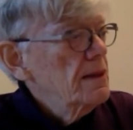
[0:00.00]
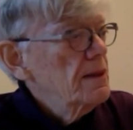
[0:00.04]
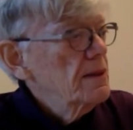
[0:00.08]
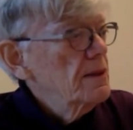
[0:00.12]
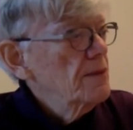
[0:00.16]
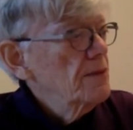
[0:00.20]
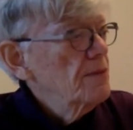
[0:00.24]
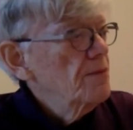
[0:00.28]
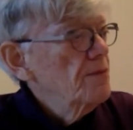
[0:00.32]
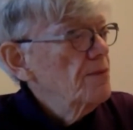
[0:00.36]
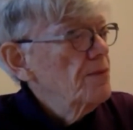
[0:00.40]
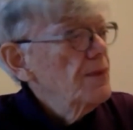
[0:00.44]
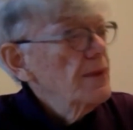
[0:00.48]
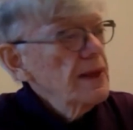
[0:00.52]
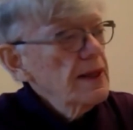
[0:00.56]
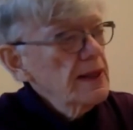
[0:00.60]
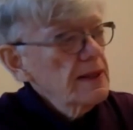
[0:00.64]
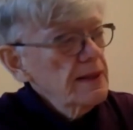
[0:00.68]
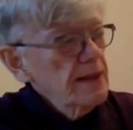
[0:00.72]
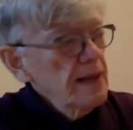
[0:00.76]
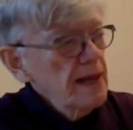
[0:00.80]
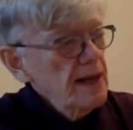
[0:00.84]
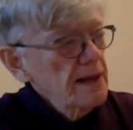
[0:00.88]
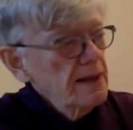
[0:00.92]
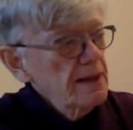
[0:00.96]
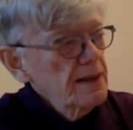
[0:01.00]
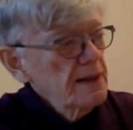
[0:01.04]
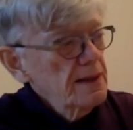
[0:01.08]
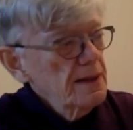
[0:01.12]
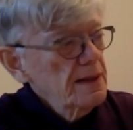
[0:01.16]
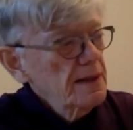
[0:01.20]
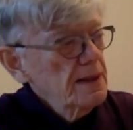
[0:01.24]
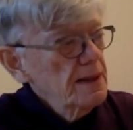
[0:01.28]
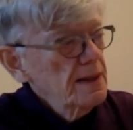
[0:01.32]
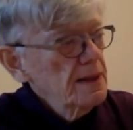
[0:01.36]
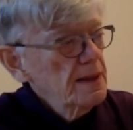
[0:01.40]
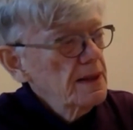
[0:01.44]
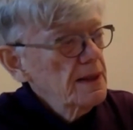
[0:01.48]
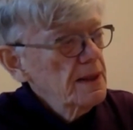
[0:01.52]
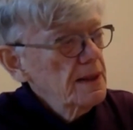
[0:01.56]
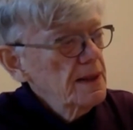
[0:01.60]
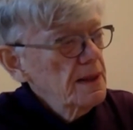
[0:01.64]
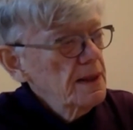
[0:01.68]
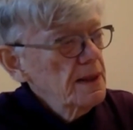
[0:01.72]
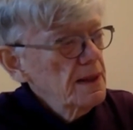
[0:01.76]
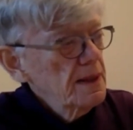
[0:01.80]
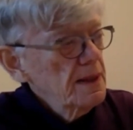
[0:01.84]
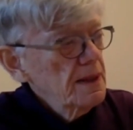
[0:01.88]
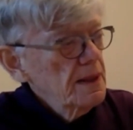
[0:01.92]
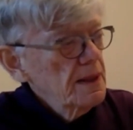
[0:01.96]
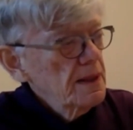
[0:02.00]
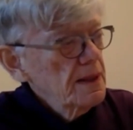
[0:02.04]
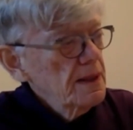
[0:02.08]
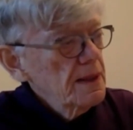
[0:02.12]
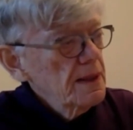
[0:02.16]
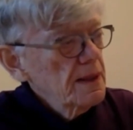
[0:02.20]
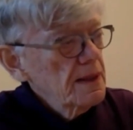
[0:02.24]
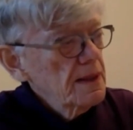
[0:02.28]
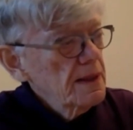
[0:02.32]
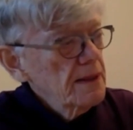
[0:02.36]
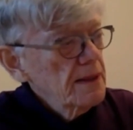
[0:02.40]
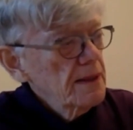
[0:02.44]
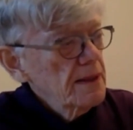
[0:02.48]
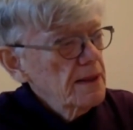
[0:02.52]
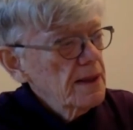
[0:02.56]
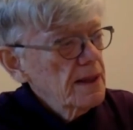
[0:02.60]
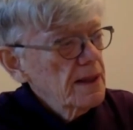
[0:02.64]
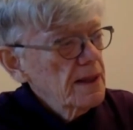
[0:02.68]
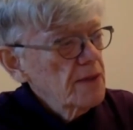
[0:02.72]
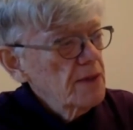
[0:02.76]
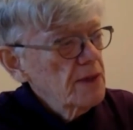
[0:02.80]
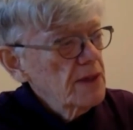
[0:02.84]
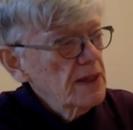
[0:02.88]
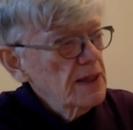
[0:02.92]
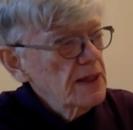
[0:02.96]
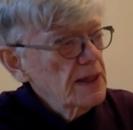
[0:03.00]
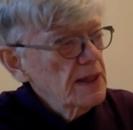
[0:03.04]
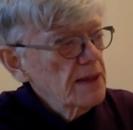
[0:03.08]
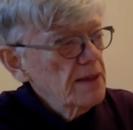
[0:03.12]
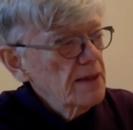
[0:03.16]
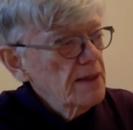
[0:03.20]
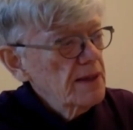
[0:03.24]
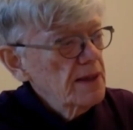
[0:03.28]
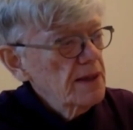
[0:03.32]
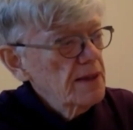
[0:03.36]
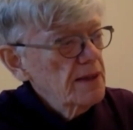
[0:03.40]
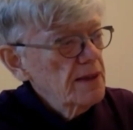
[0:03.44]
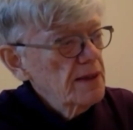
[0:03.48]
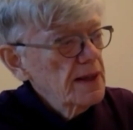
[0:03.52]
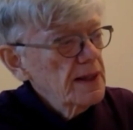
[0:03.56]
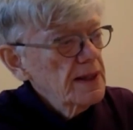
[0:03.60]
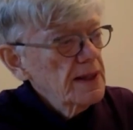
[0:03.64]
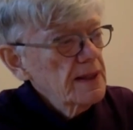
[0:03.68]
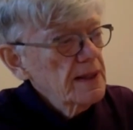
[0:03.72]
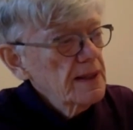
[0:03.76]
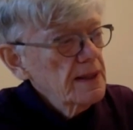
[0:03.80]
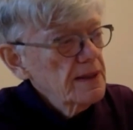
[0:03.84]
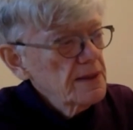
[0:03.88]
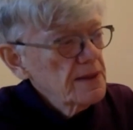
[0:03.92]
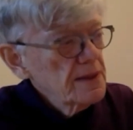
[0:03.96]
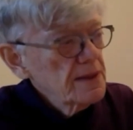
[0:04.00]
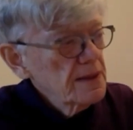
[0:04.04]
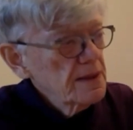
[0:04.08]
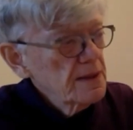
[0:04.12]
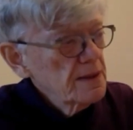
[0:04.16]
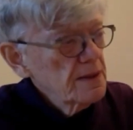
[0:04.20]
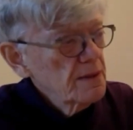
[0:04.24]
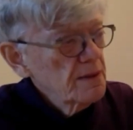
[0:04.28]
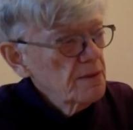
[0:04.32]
like that. I think I went down here like this,